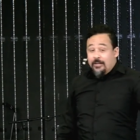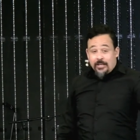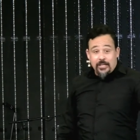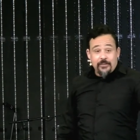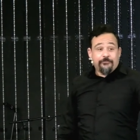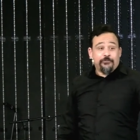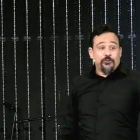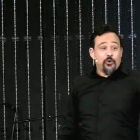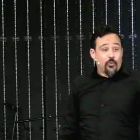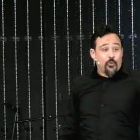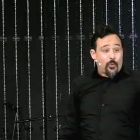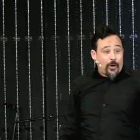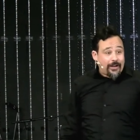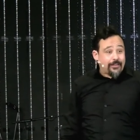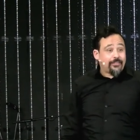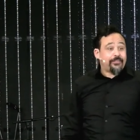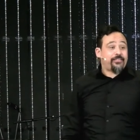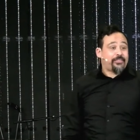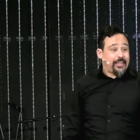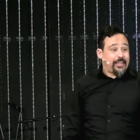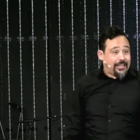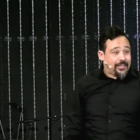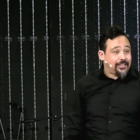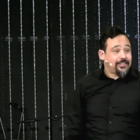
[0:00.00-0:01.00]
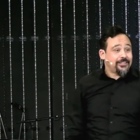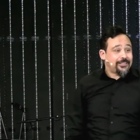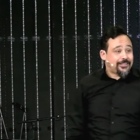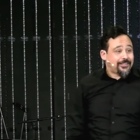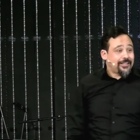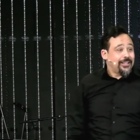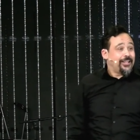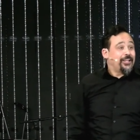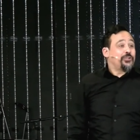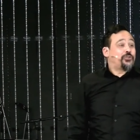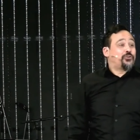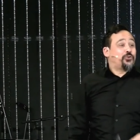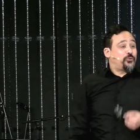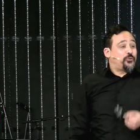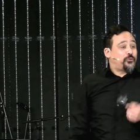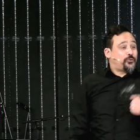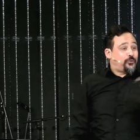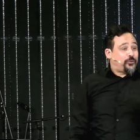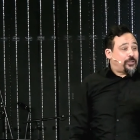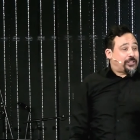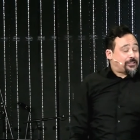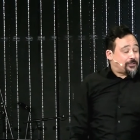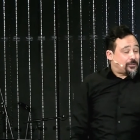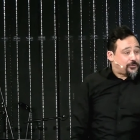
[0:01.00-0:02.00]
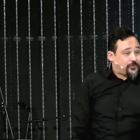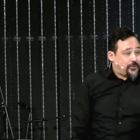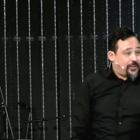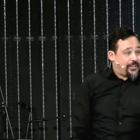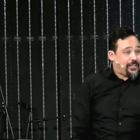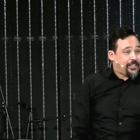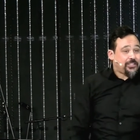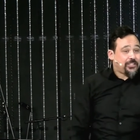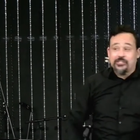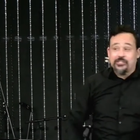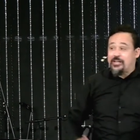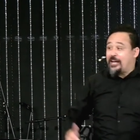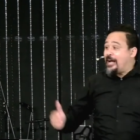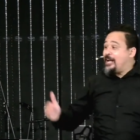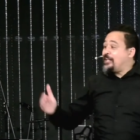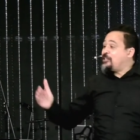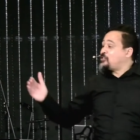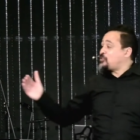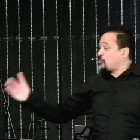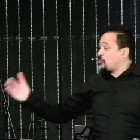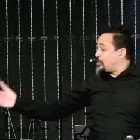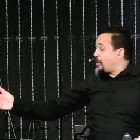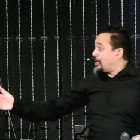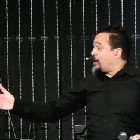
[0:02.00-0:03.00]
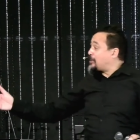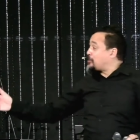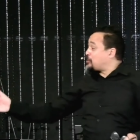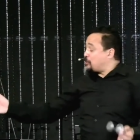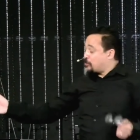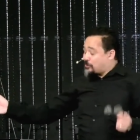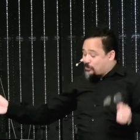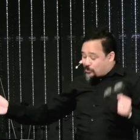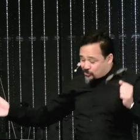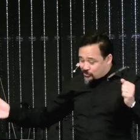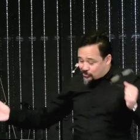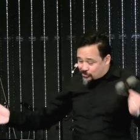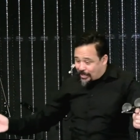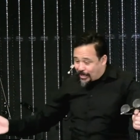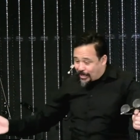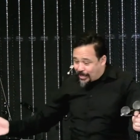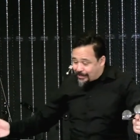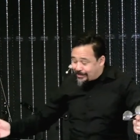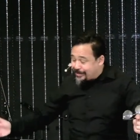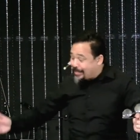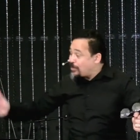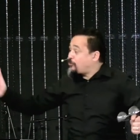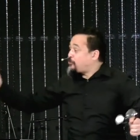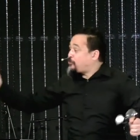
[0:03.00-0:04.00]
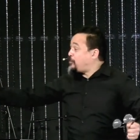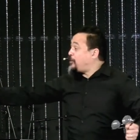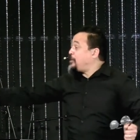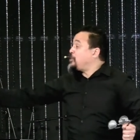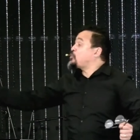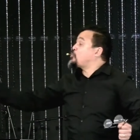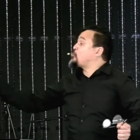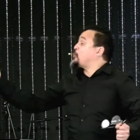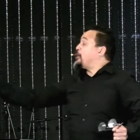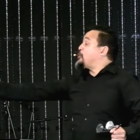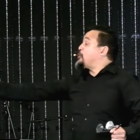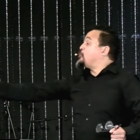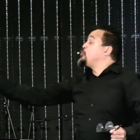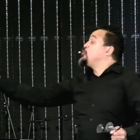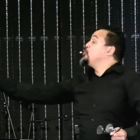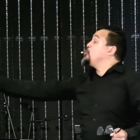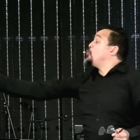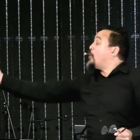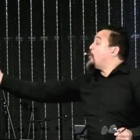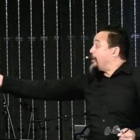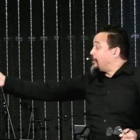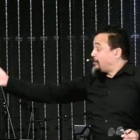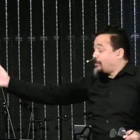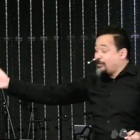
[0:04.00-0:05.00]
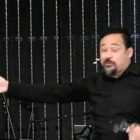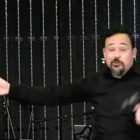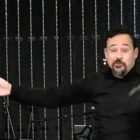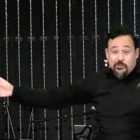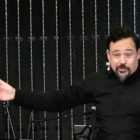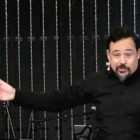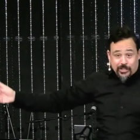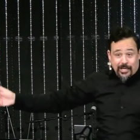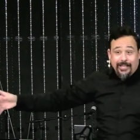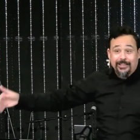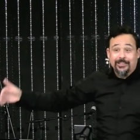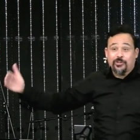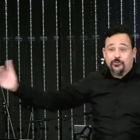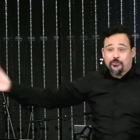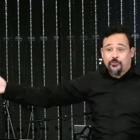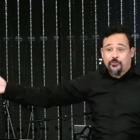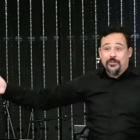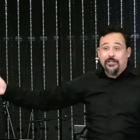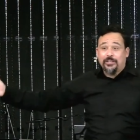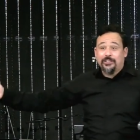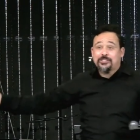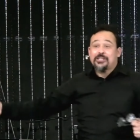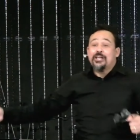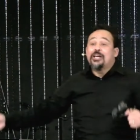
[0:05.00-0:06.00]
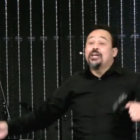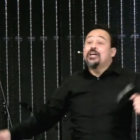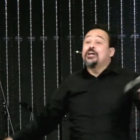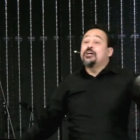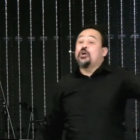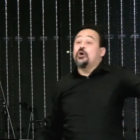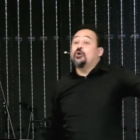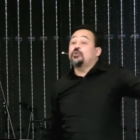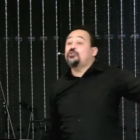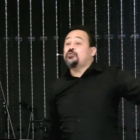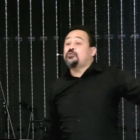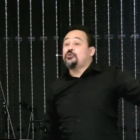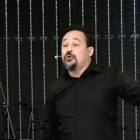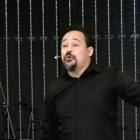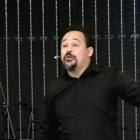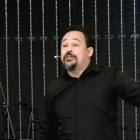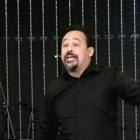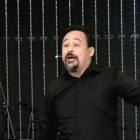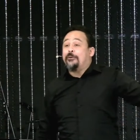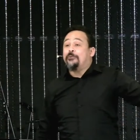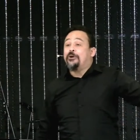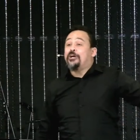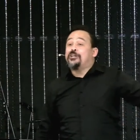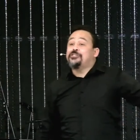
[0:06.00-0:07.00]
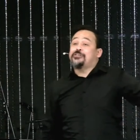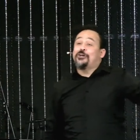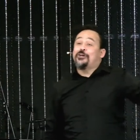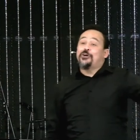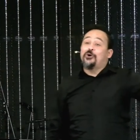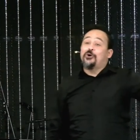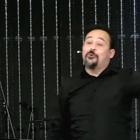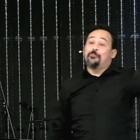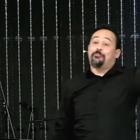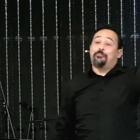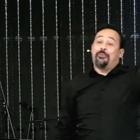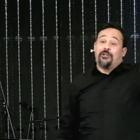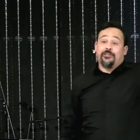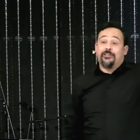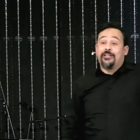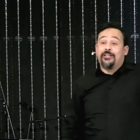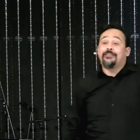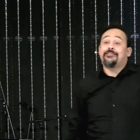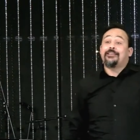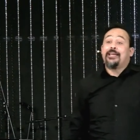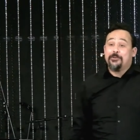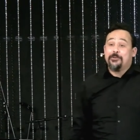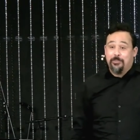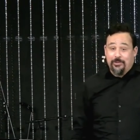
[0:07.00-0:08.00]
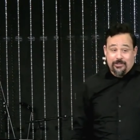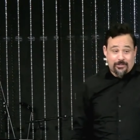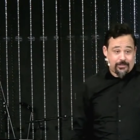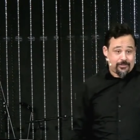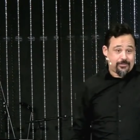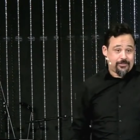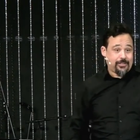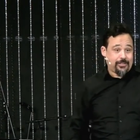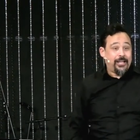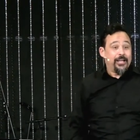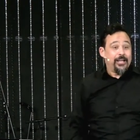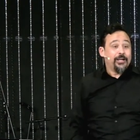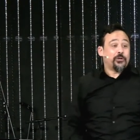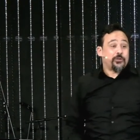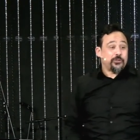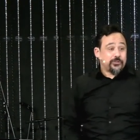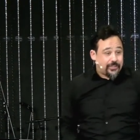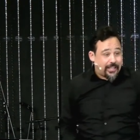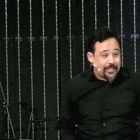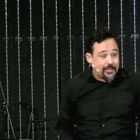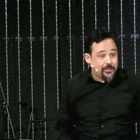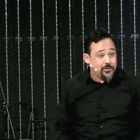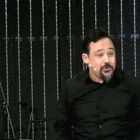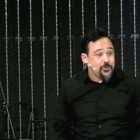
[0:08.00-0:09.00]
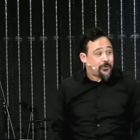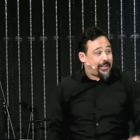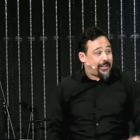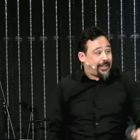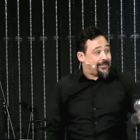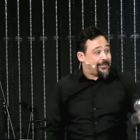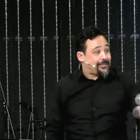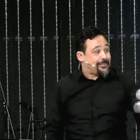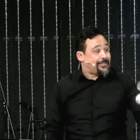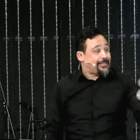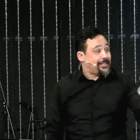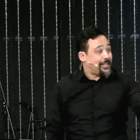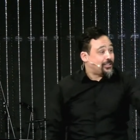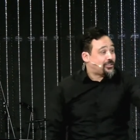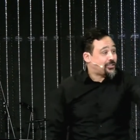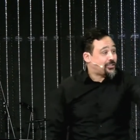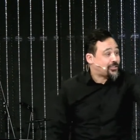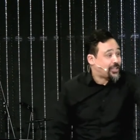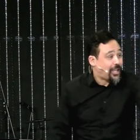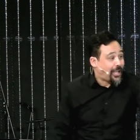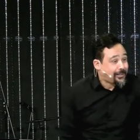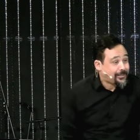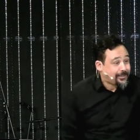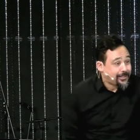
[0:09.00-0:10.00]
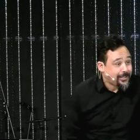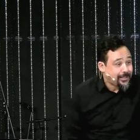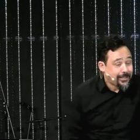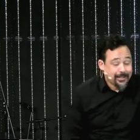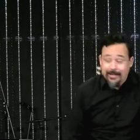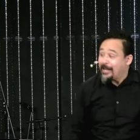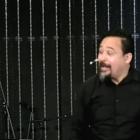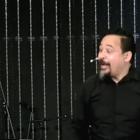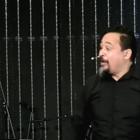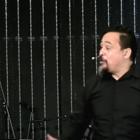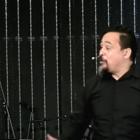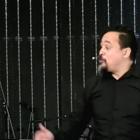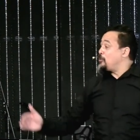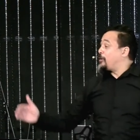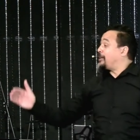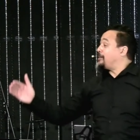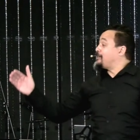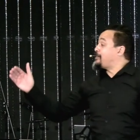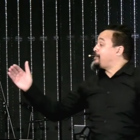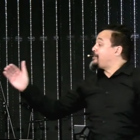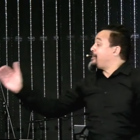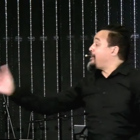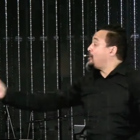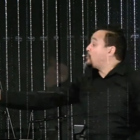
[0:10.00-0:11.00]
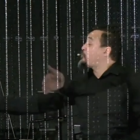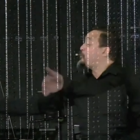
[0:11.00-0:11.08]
if you want things to, to finish and start to, to start and finish when you wanted to start and finish, go to your garage and go build a table. Because then you can see it starting and you can see